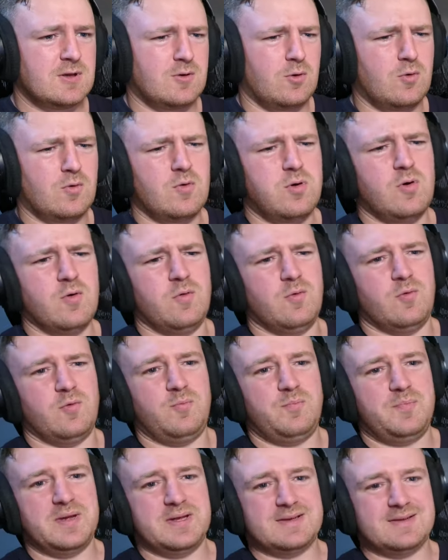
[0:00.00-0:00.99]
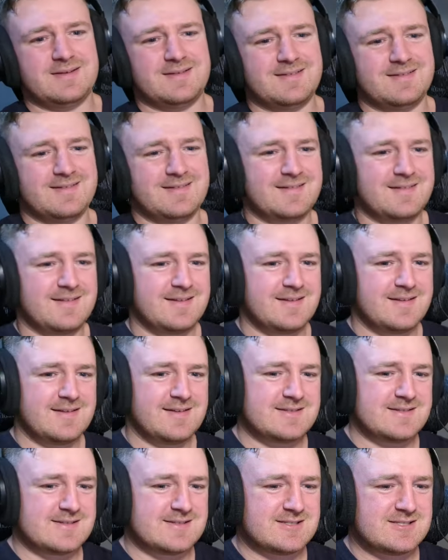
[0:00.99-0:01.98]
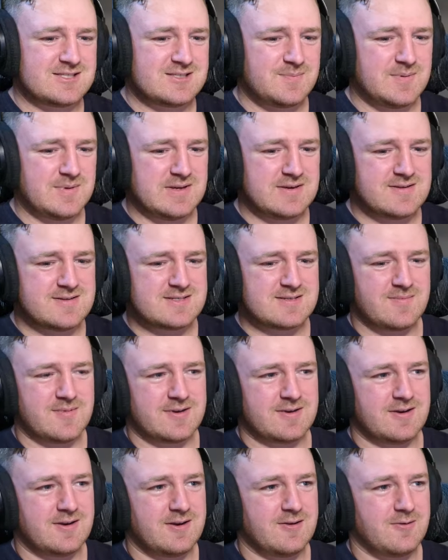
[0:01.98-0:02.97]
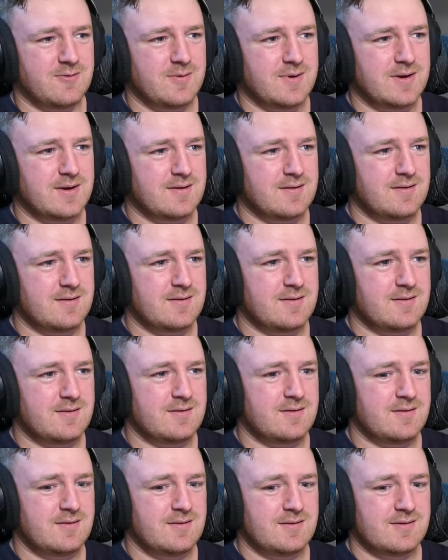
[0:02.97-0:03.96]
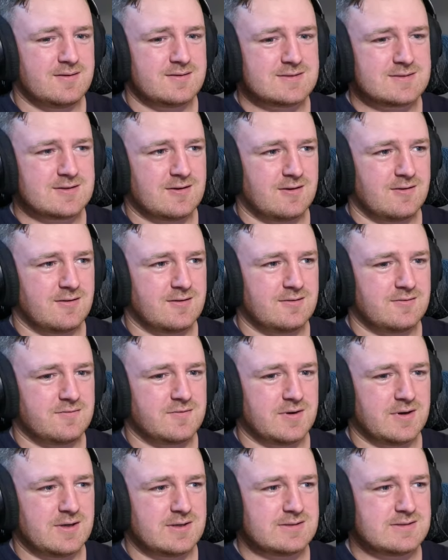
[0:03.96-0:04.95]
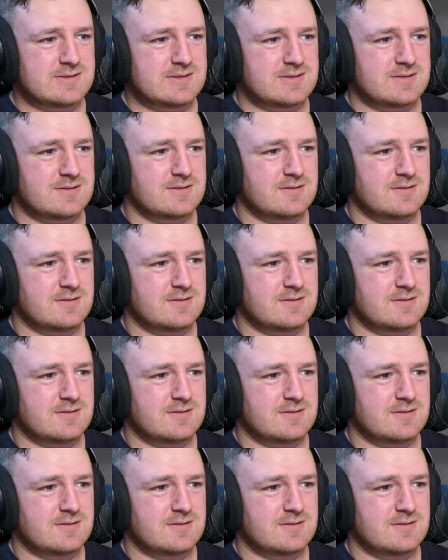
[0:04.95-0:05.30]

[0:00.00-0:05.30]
Oh! Just spears him out of nowhere. Scotland, France.